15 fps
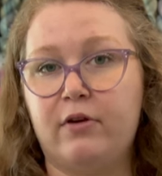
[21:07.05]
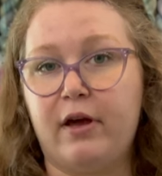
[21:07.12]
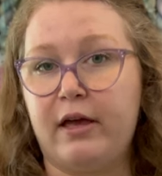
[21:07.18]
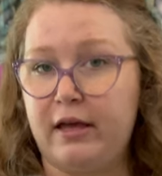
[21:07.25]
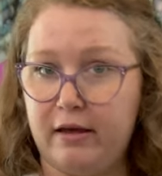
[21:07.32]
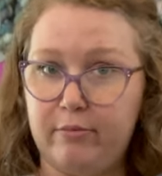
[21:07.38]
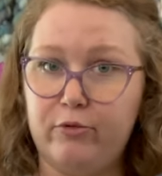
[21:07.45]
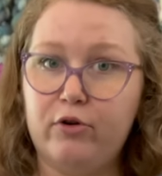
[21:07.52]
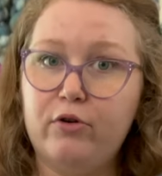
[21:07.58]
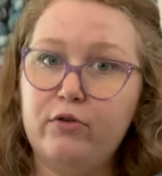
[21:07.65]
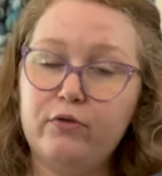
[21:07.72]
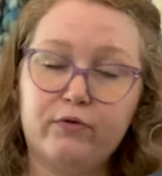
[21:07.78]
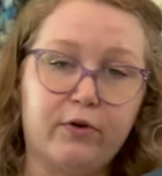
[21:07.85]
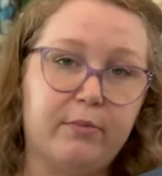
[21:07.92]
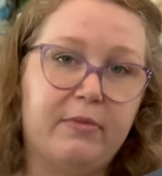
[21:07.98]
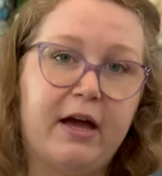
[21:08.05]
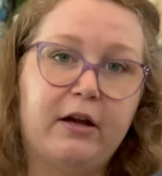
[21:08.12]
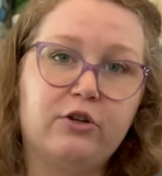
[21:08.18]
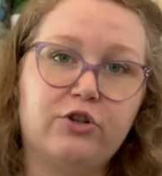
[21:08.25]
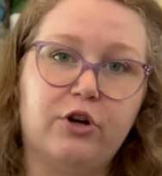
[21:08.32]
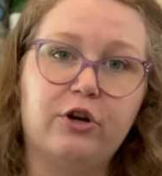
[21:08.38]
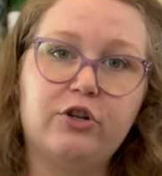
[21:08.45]
a hymnal from
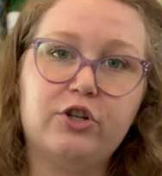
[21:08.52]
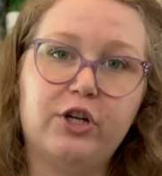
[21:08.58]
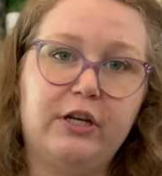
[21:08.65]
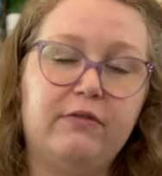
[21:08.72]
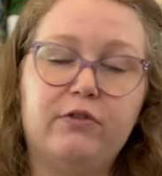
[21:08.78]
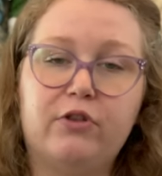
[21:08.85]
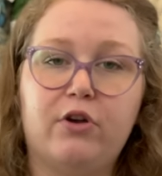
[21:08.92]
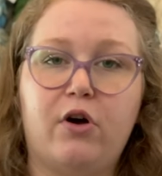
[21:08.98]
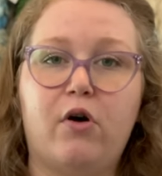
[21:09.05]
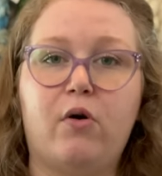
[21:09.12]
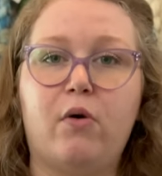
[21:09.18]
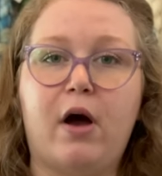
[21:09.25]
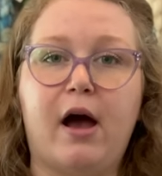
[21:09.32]
that church, even though